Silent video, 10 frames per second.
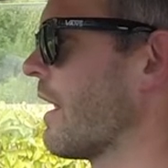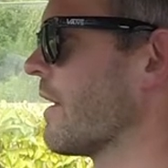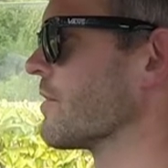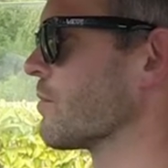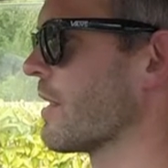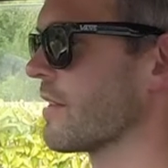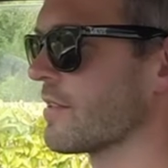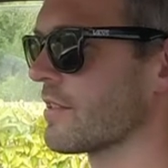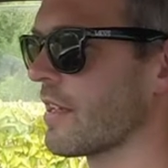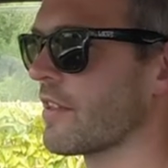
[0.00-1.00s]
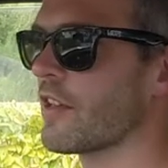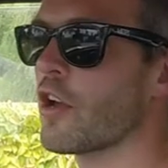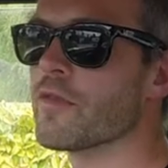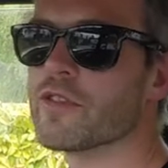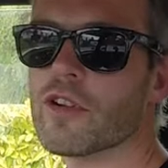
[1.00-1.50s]
as well as uh, the
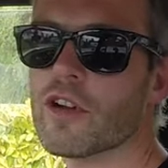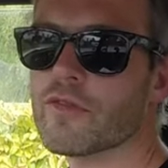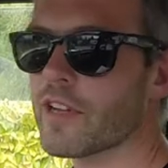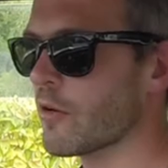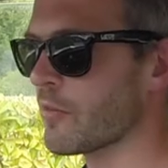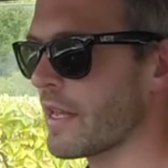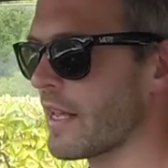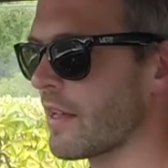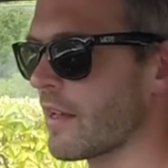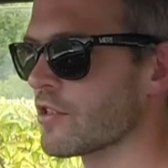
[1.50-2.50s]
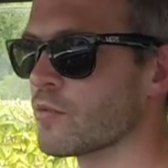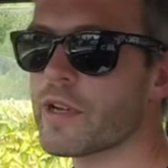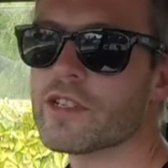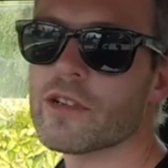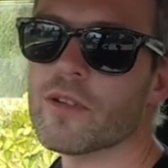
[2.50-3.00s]
overdrive now being a
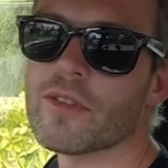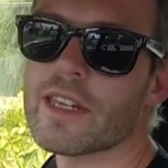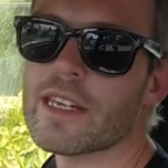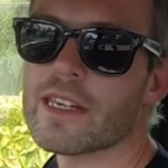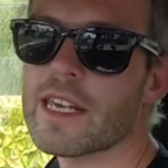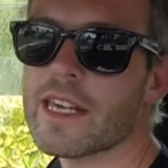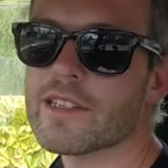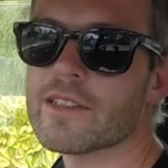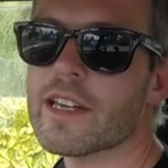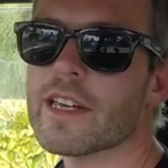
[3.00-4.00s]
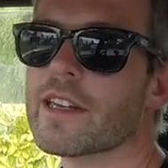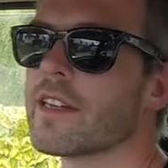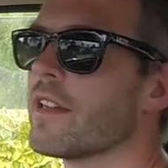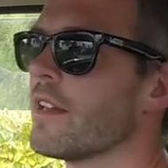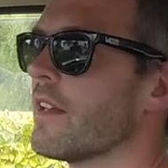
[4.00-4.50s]
switch on the gear stick.
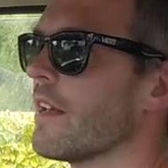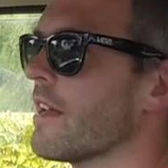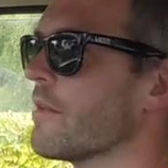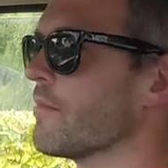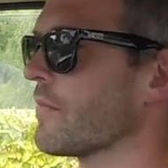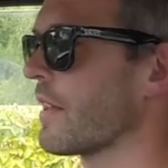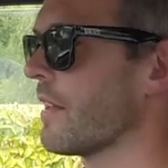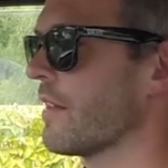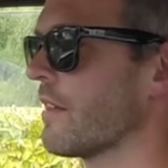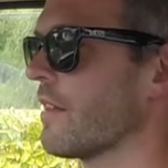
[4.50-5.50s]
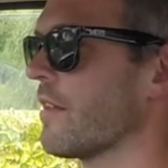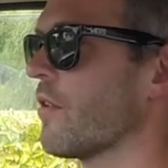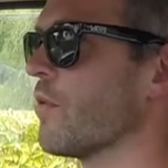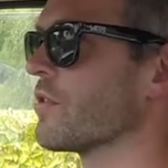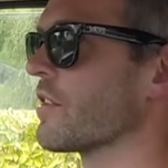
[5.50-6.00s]
Um,
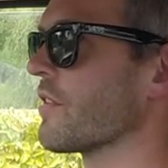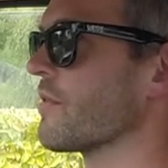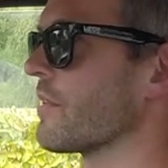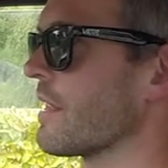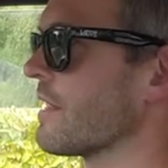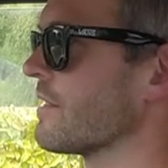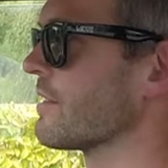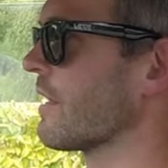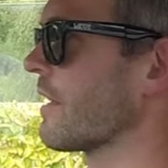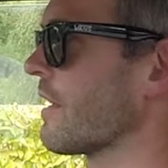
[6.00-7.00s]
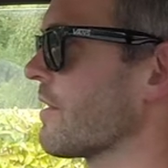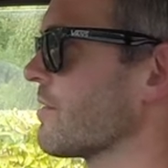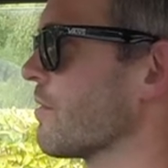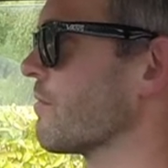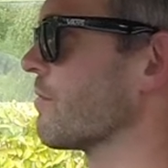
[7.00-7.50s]
also, these uh,
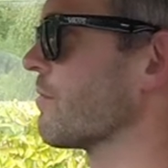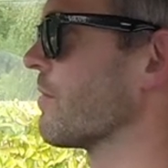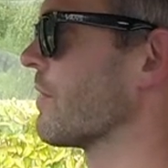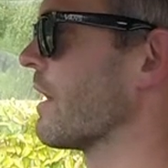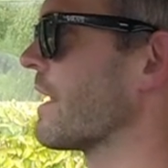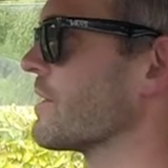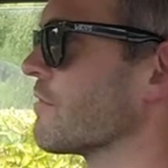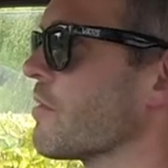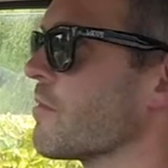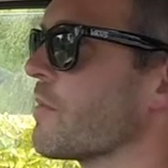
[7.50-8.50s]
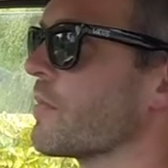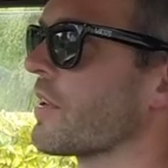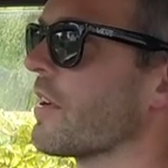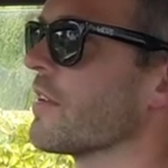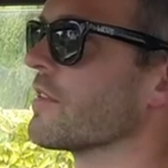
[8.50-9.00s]
sort of later road bumper
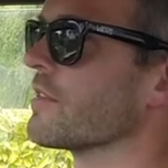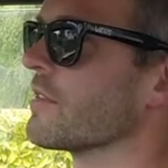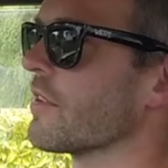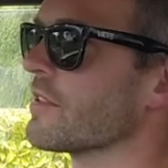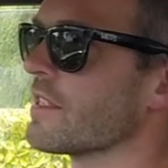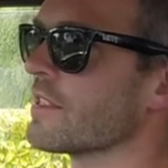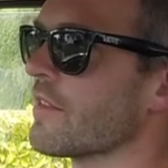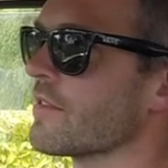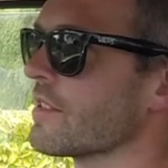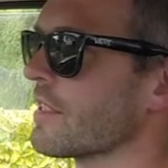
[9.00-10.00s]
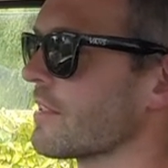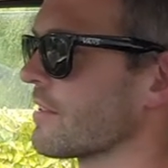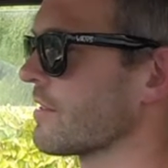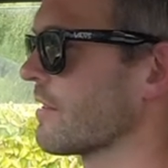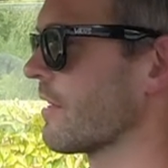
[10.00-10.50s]
cars,
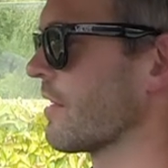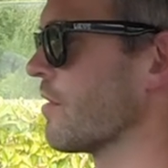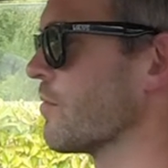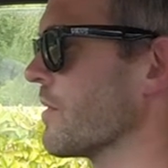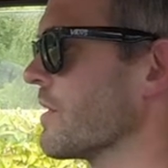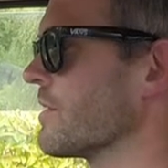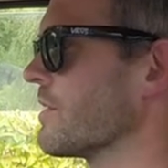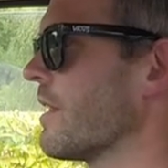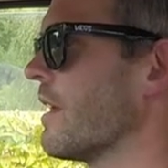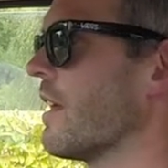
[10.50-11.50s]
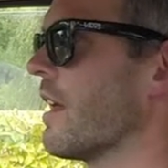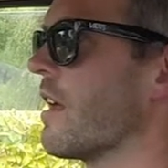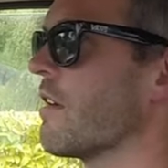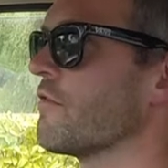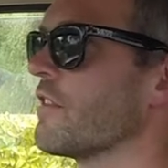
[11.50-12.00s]
1976 uh, onwards,
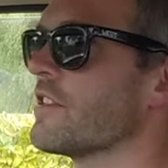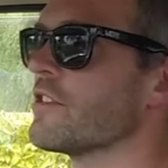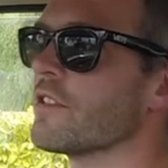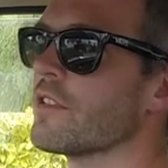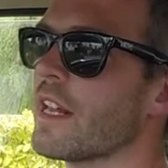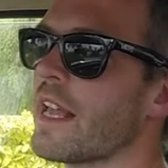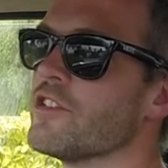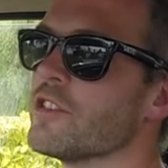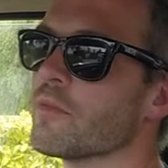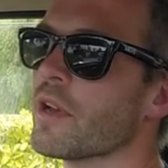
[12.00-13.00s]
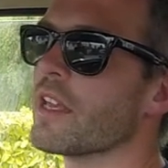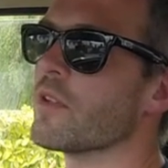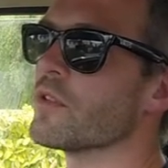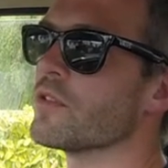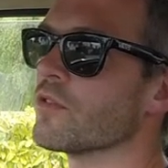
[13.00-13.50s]
uh, featured an engine bay
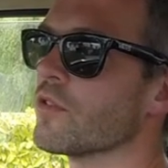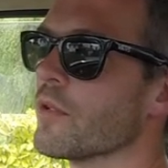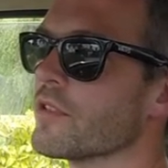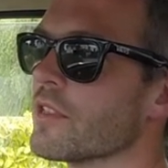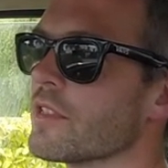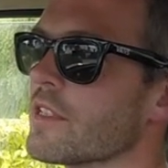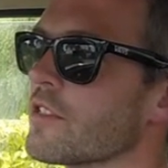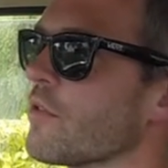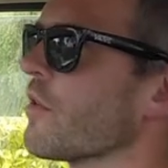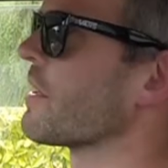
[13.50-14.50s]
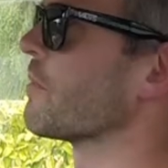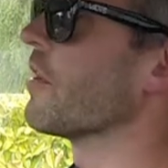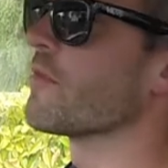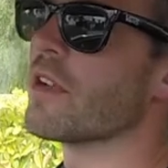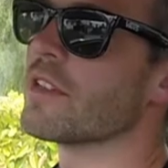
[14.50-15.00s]
which was almost identical. I think it
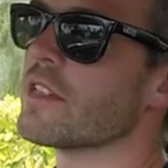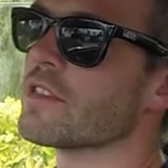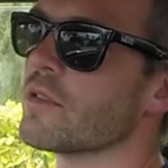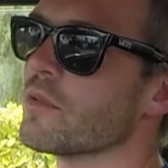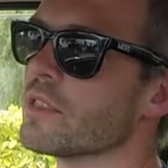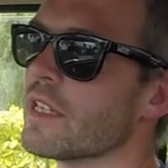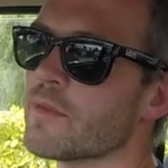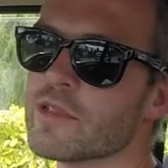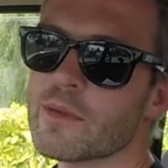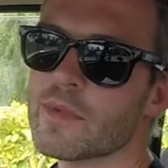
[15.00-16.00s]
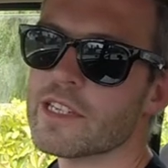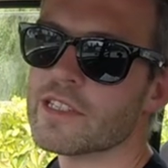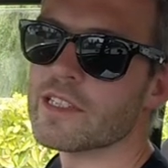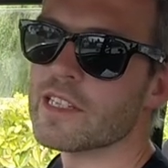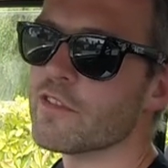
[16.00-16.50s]
might have been identical to the MGB
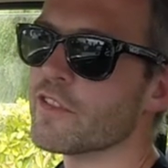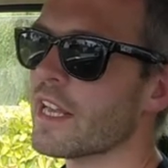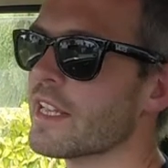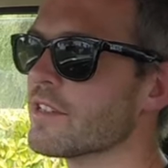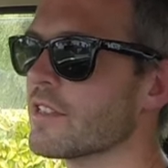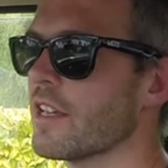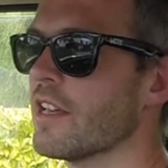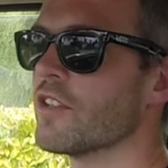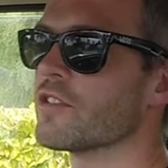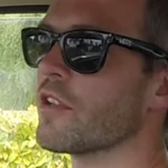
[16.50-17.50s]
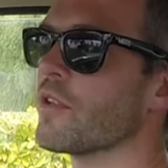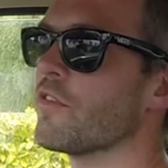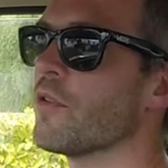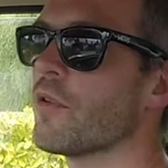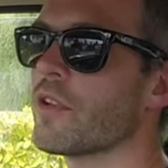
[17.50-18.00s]
GT V8. So,
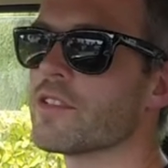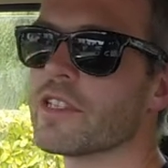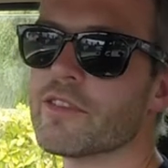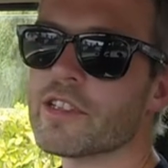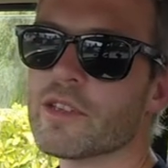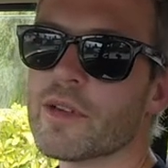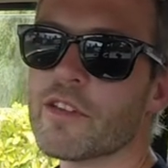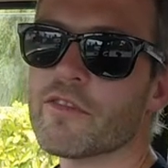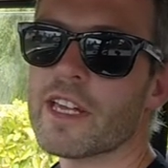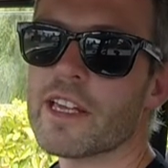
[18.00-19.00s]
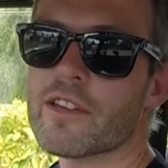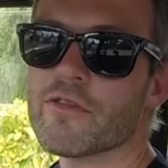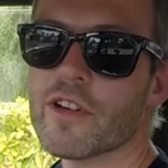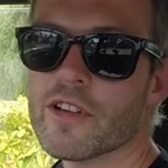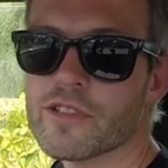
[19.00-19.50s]
if you're considering doing a V8
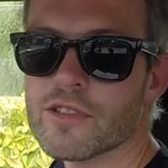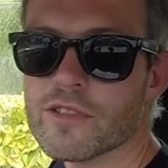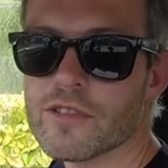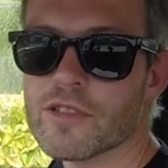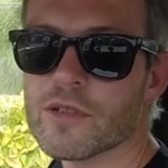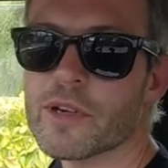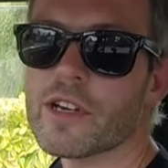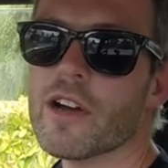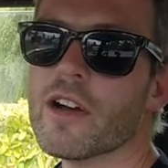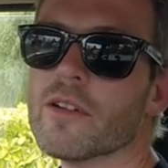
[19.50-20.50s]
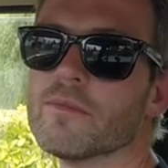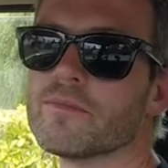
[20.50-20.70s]
conversion to a car,